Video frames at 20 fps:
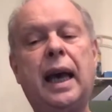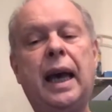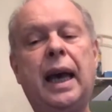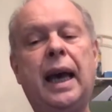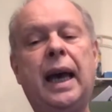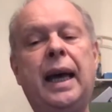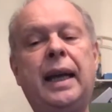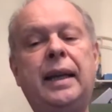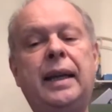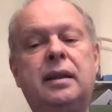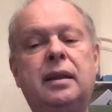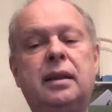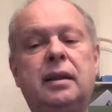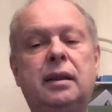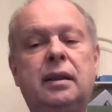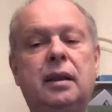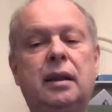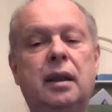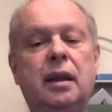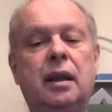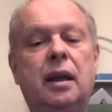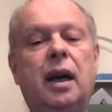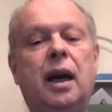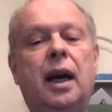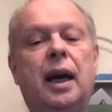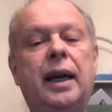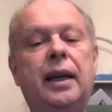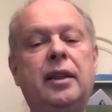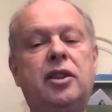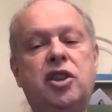and
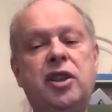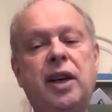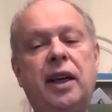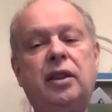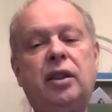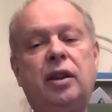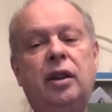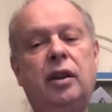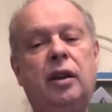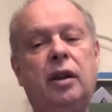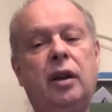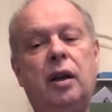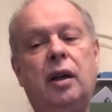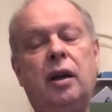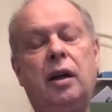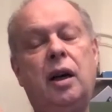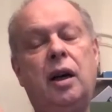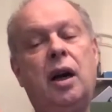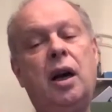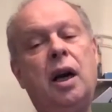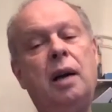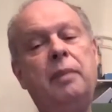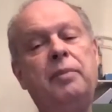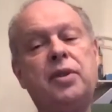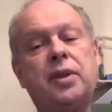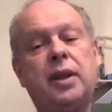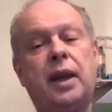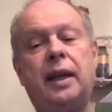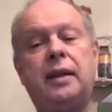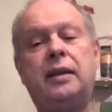I checked her arms,
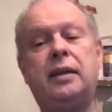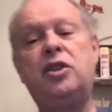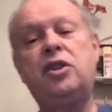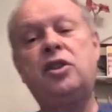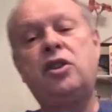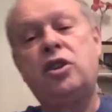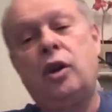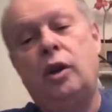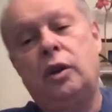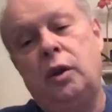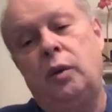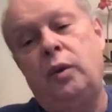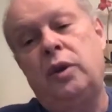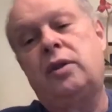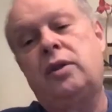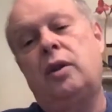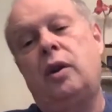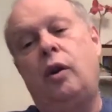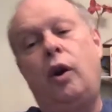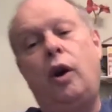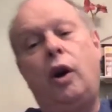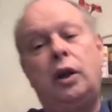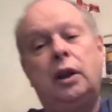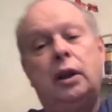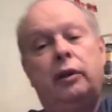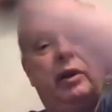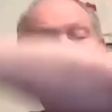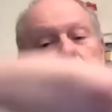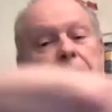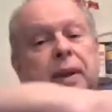and this shoulder was all
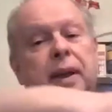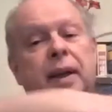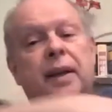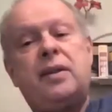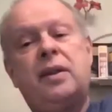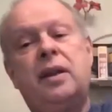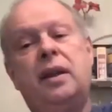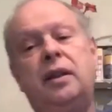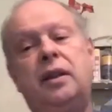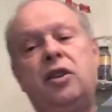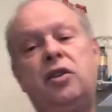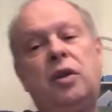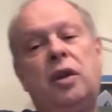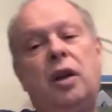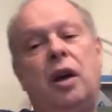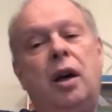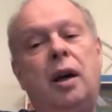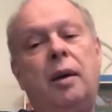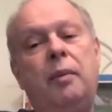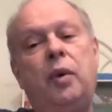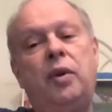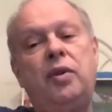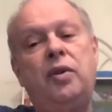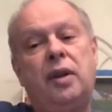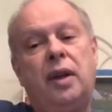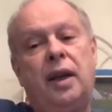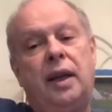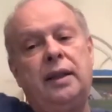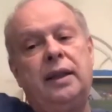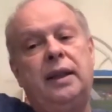over the place. This arm was
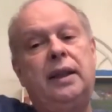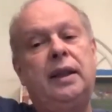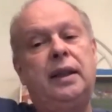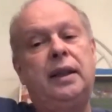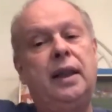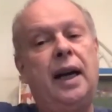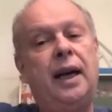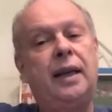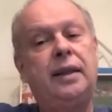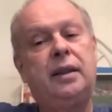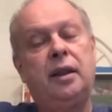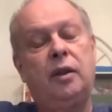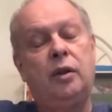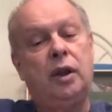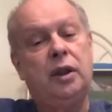a little locked in all